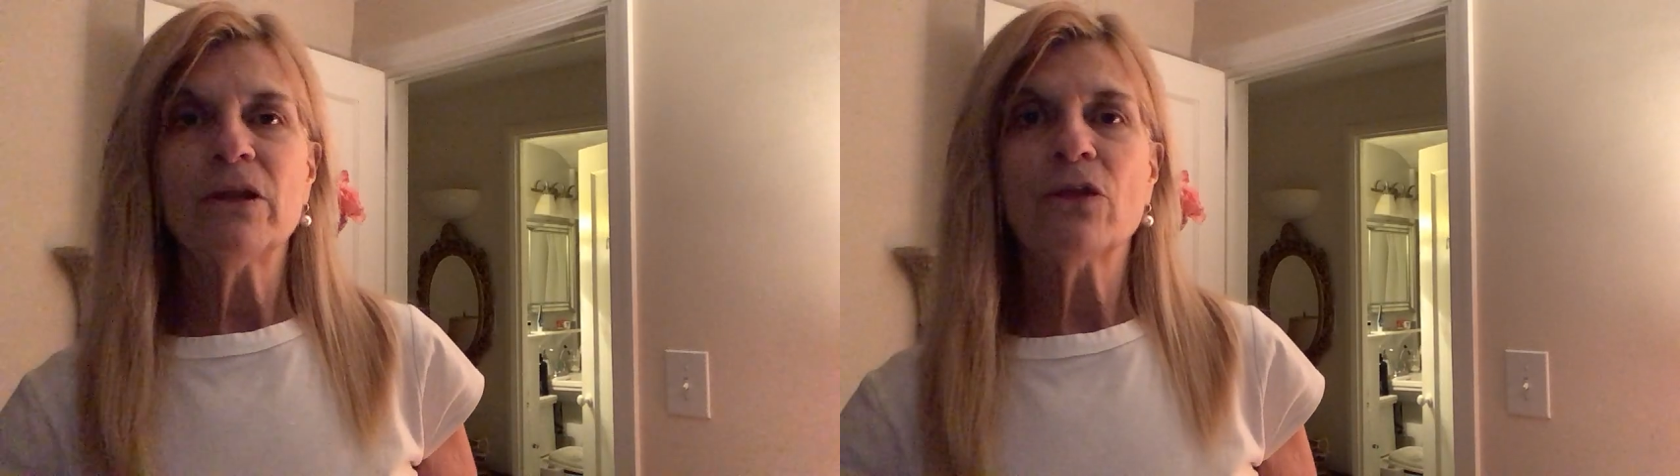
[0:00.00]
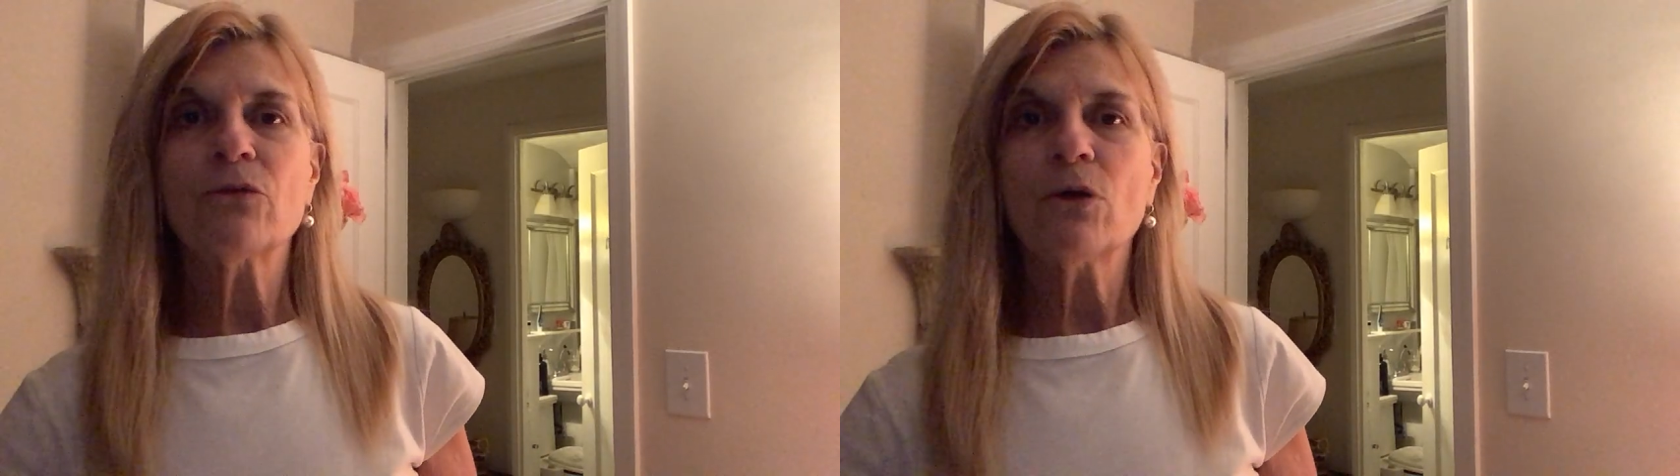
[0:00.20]

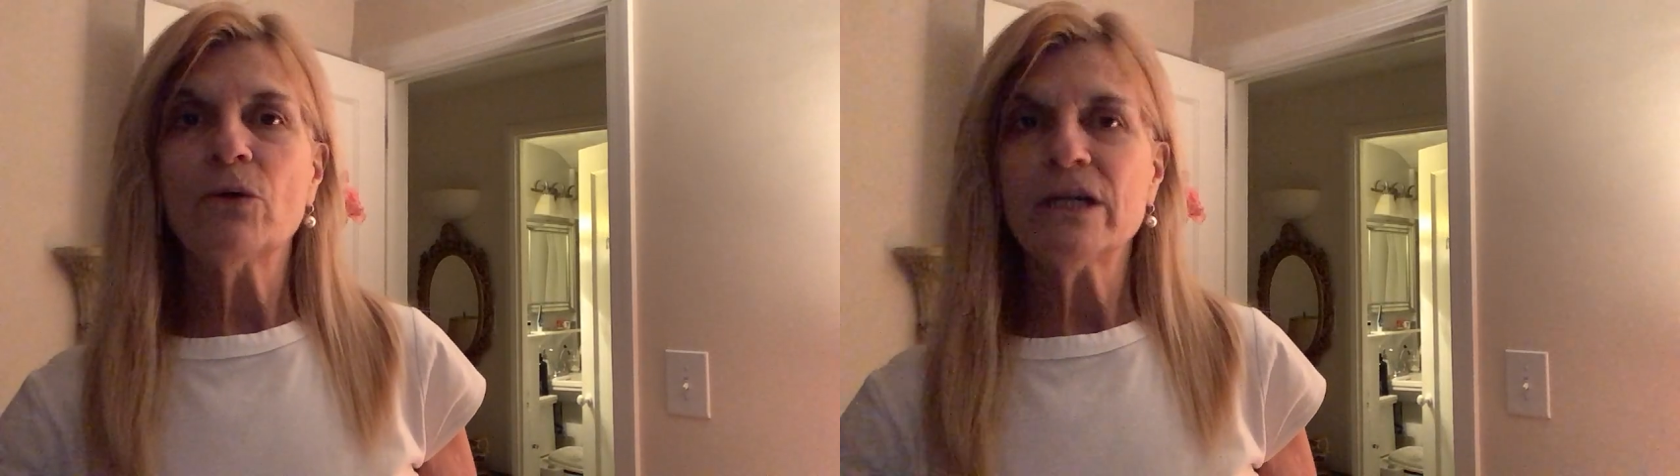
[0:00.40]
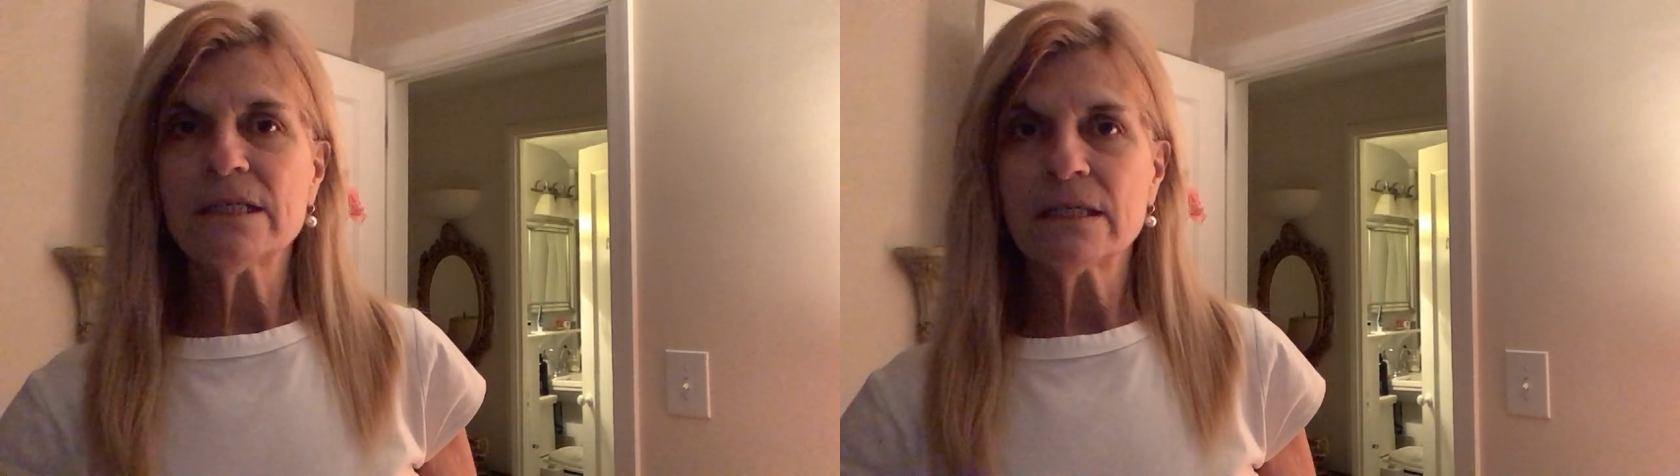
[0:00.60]
thrown
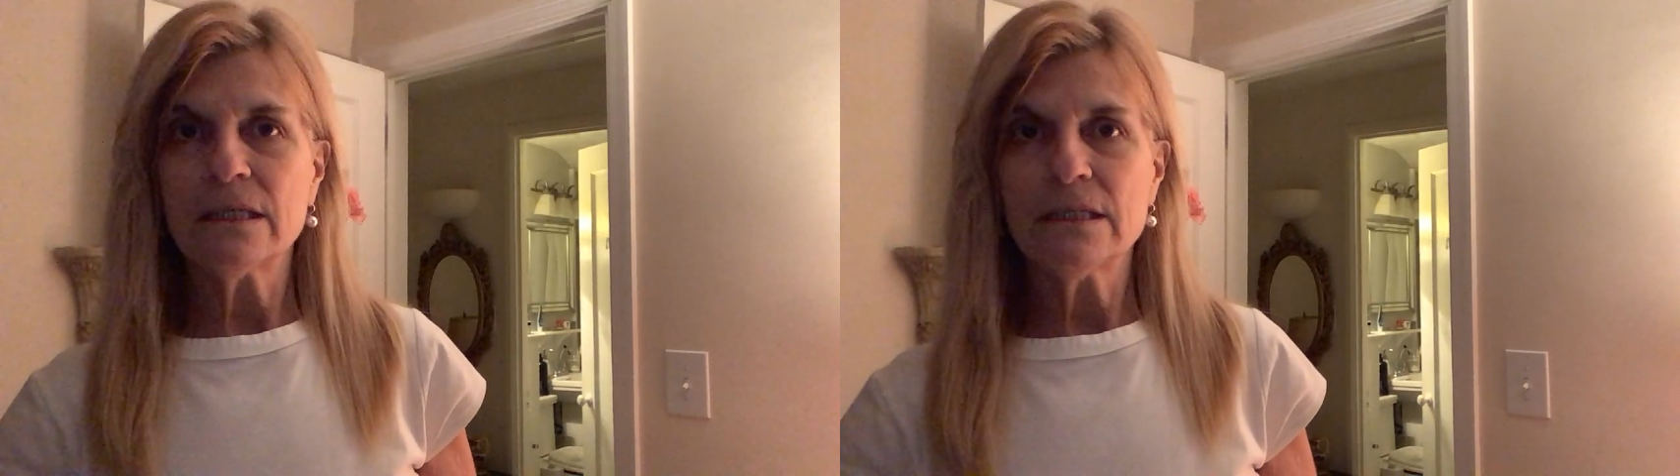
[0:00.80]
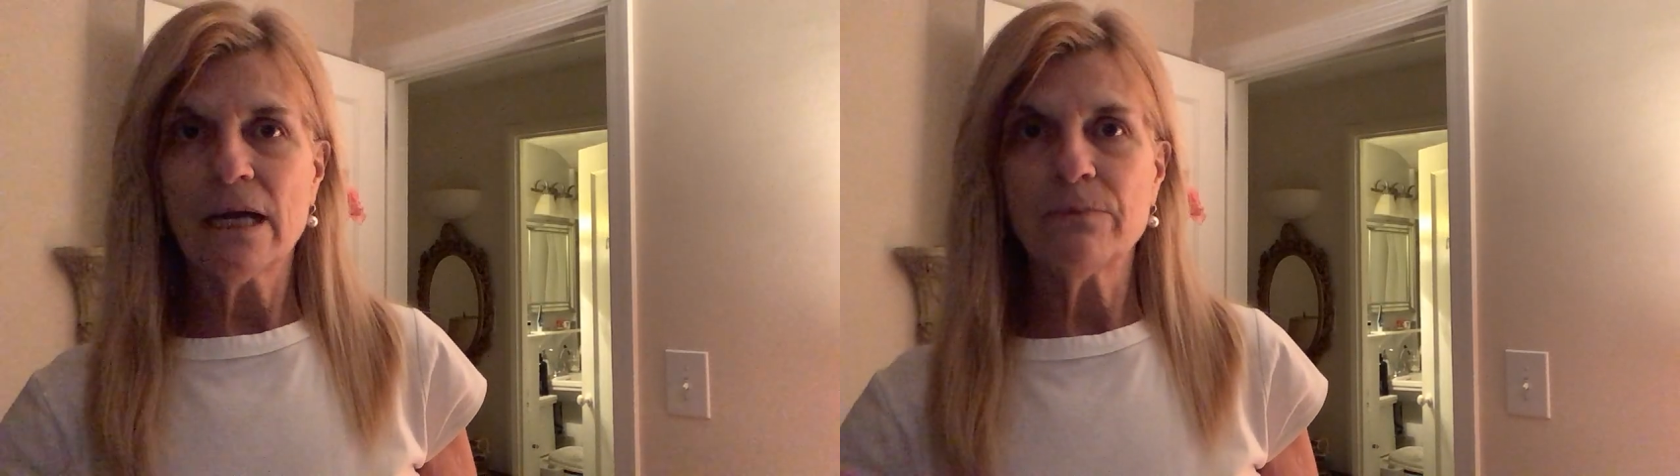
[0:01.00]
into the
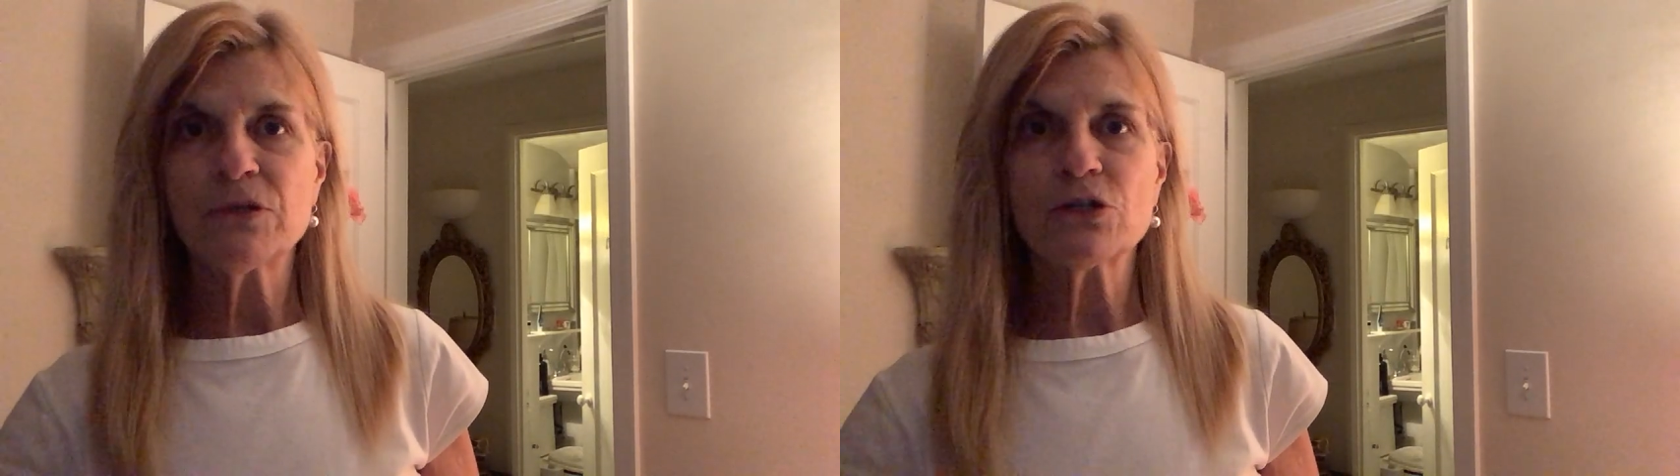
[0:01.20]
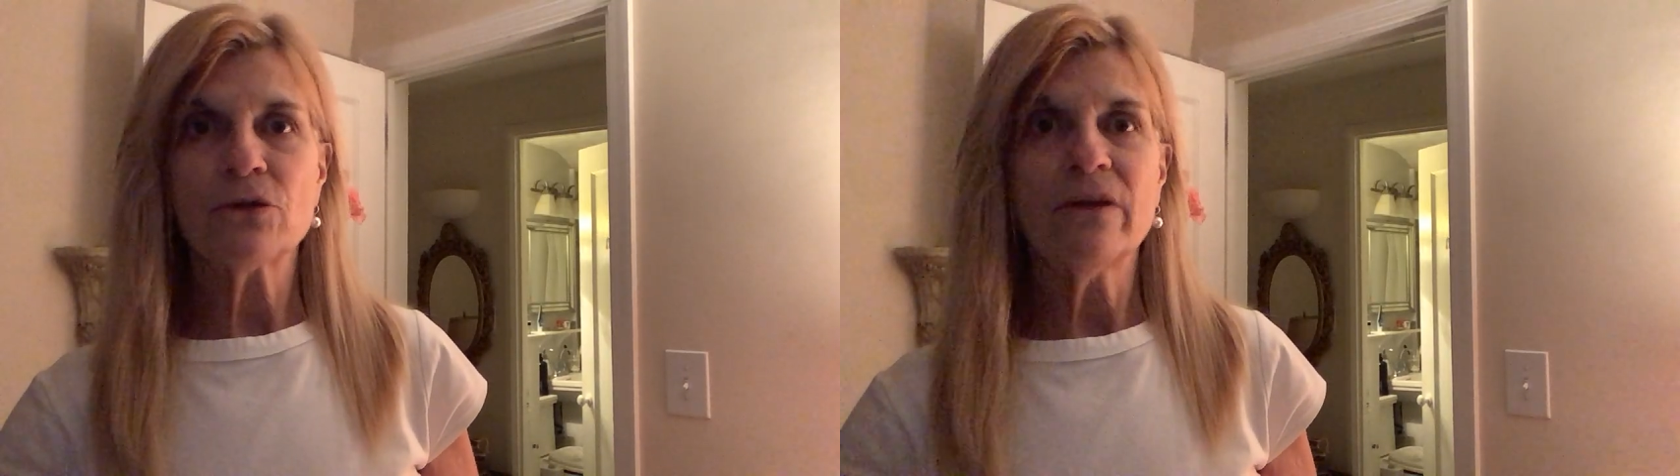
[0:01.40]
dumpster,